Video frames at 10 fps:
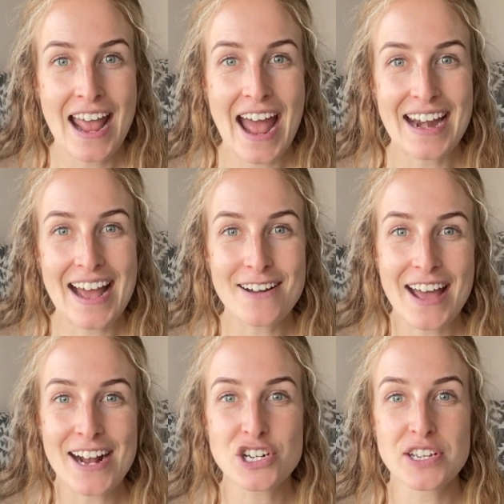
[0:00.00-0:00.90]
and how to
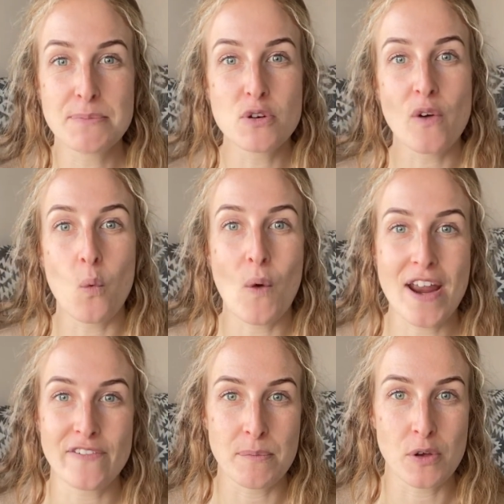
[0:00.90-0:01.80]
actually move away
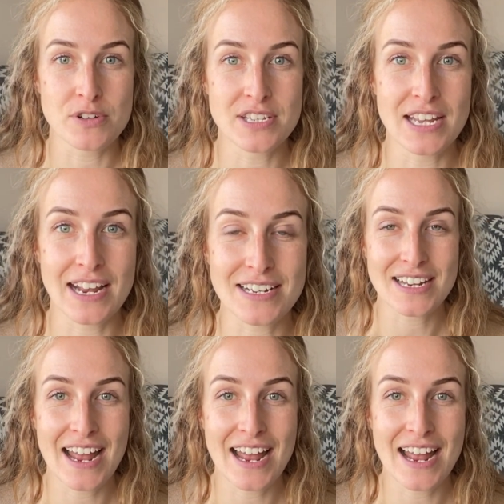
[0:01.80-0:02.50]
from those things.